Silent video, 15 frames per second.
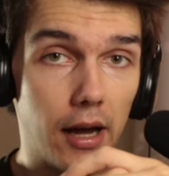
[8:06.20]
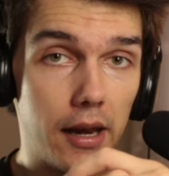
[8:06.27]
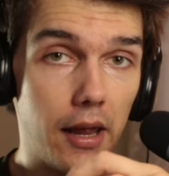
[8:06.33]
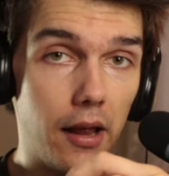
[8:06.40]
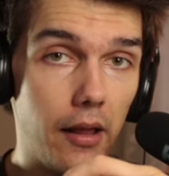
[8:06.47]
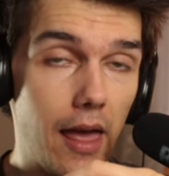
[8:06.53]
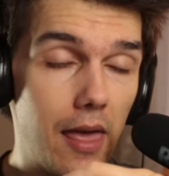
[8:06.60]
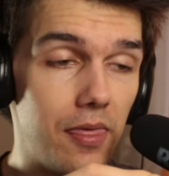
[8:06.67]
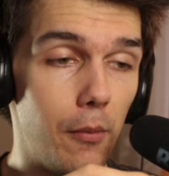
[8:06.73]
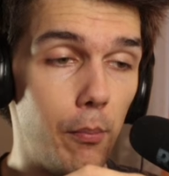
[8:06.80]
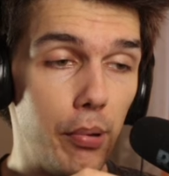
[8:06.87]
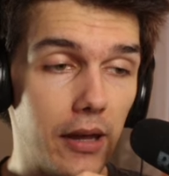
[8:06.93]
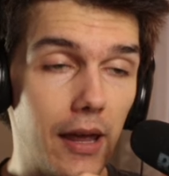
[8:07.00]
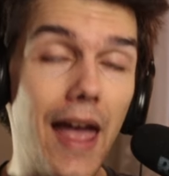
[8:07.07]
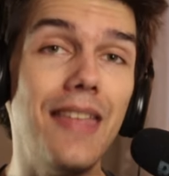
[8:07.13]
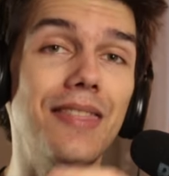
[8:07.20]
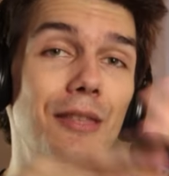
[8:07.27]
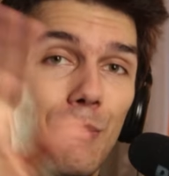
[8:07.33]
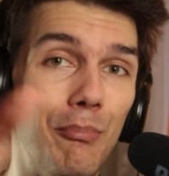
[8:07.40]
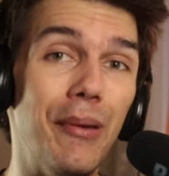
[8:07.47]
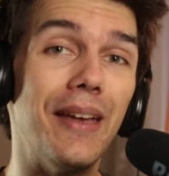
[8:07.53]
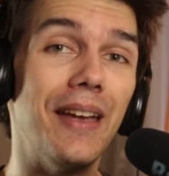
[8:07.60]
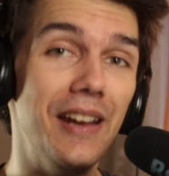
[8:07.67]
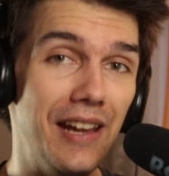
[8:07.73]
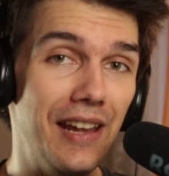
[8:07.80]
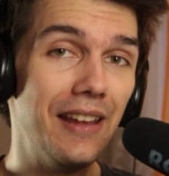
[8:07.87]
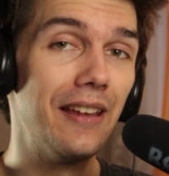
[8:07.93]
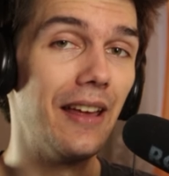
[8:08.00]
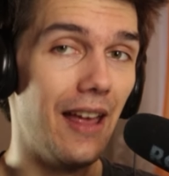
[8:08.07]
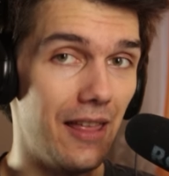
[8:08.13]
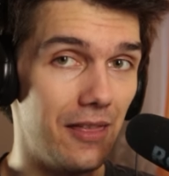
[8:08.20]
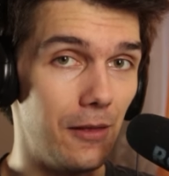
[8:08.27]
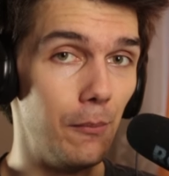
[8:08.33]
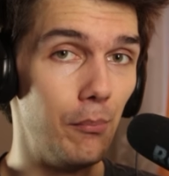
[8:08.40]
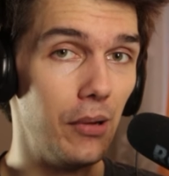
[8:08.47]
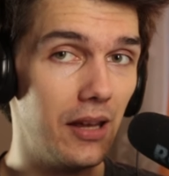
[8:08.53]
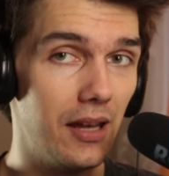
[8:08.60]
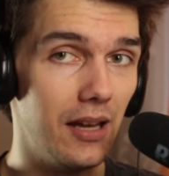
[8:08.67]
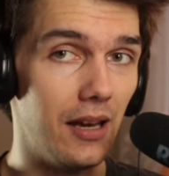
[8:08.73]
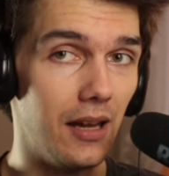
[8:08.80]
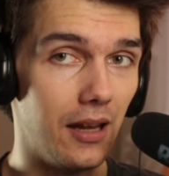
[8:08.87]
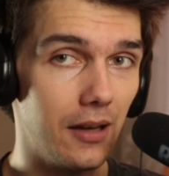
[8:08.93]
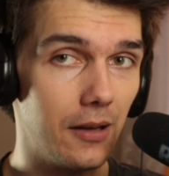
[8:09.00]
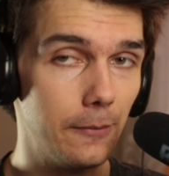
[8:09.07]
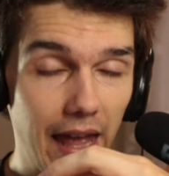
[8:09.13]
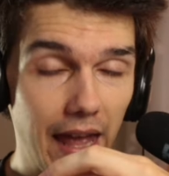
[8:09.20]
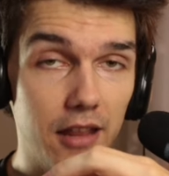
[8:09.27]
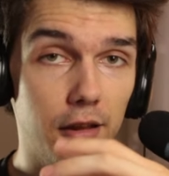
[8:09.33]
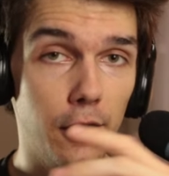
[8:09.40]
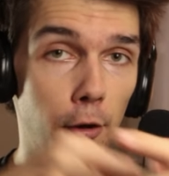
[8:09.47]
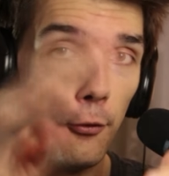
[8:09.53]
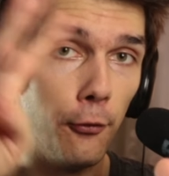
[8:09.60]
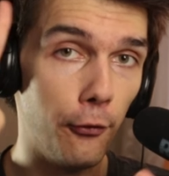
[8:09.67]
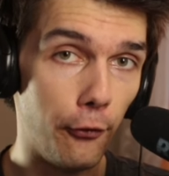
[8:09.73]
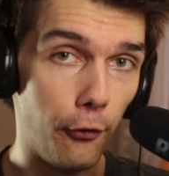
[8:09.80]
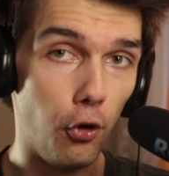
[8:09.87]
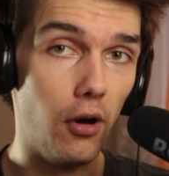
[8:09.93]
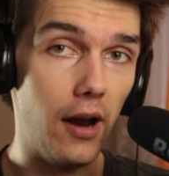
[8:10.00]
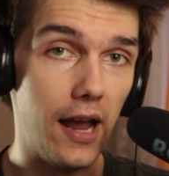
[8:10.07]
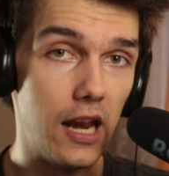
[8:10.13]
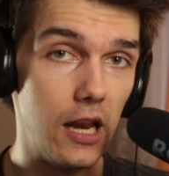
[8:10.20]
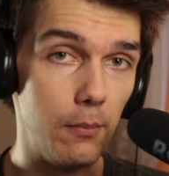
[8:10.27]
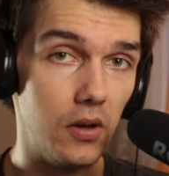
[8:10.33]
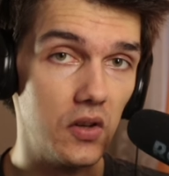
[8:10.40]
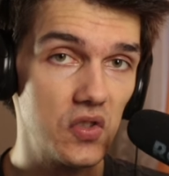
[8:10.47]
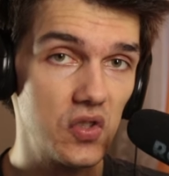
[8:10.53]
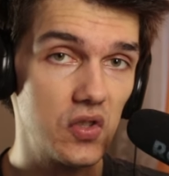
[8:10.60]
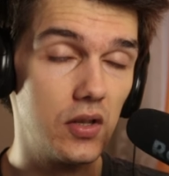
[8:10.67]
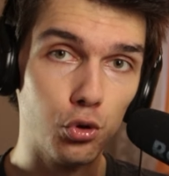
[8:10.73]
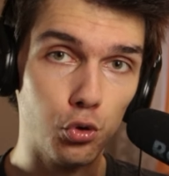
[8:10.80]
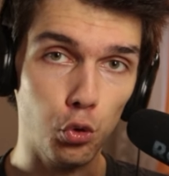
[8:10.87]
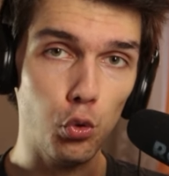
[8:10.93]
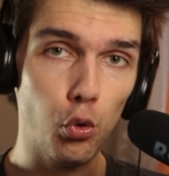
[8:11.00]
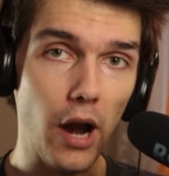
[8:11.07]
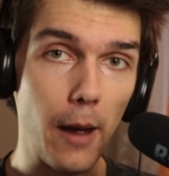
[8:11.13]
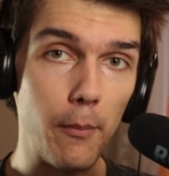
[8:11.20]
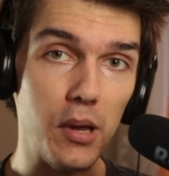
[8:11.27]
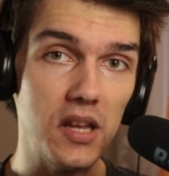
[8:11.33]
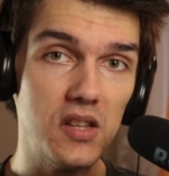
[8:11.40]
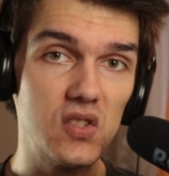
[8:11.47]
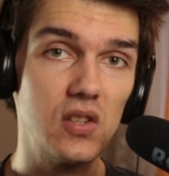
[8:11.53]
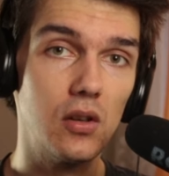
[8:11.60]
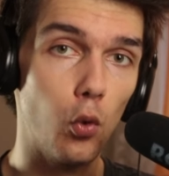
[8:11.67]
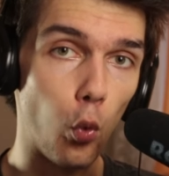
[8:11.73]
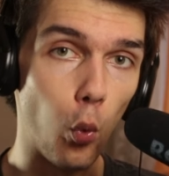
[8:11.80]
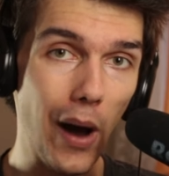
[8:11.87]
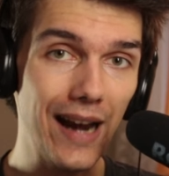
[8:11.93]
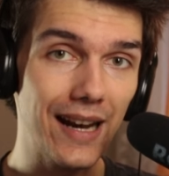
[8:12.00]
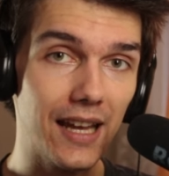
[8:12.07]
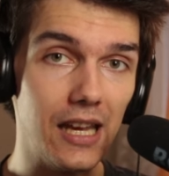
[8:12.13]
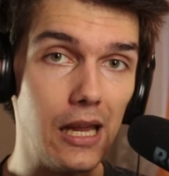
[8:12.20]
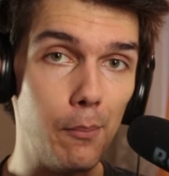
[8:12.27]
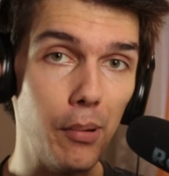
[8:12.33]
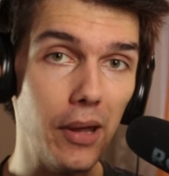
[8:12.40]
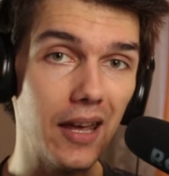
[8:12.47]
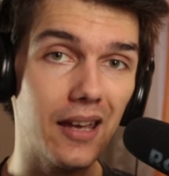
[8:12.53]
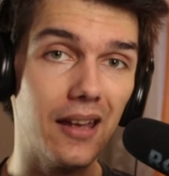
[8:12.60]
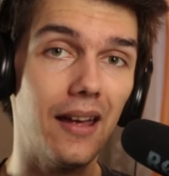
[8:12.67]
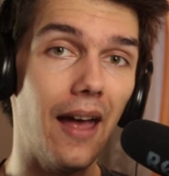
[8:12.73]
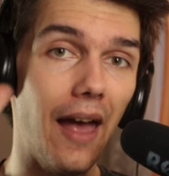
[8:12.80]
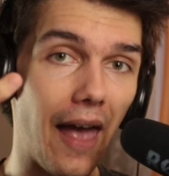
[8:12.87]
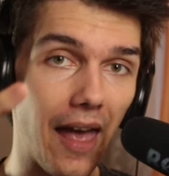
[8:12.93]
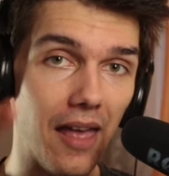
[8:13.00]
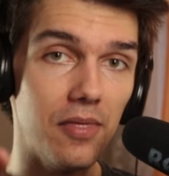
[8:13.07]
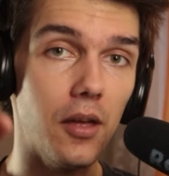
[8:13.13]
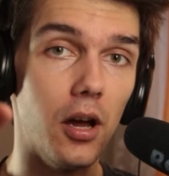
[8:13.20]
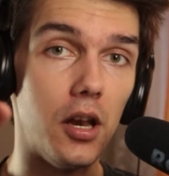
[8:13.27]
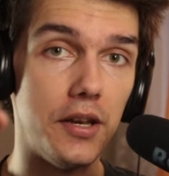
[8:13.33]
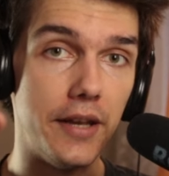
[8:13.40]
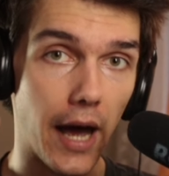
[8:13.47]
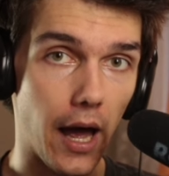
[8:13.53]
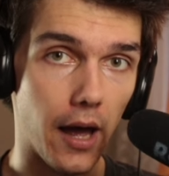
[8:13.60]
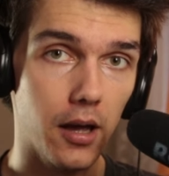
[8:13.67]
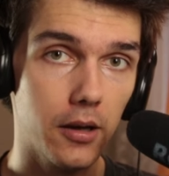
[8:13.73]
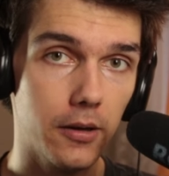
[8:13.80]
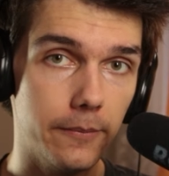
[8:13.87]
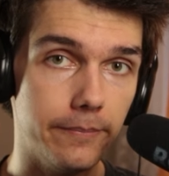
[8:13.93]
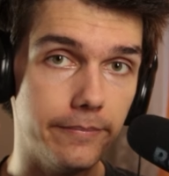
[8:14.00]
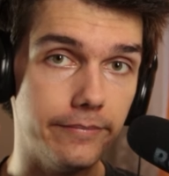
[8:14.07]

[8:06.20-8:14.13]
Adal at the beginning had 4 animals. 2 rabbits, 1 guinea pig and a duck.